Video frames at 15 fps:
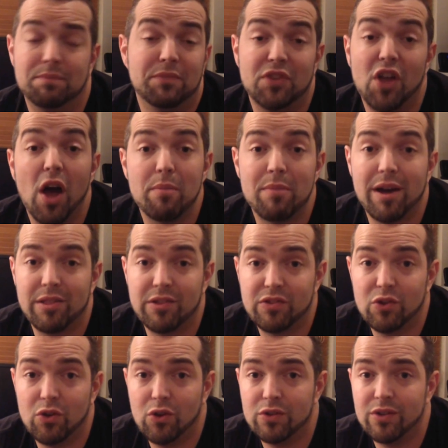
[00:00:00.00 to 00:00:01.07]
die by the
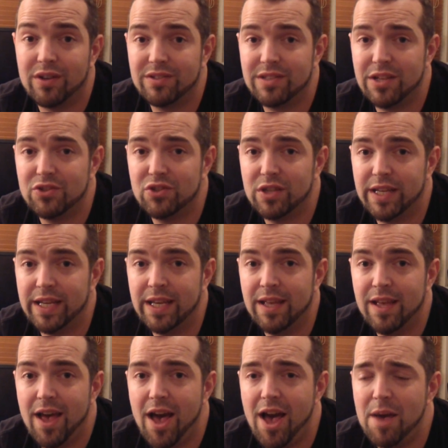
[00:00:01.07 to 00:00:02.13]
sword, essentially,
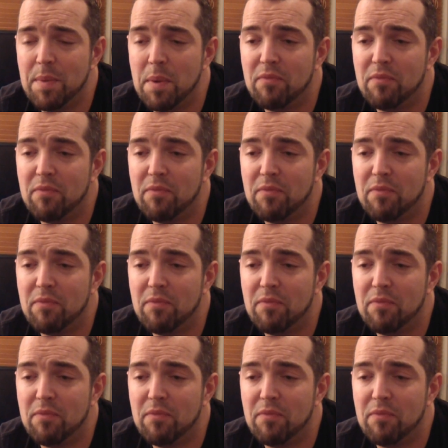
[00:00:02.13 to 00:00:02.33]
and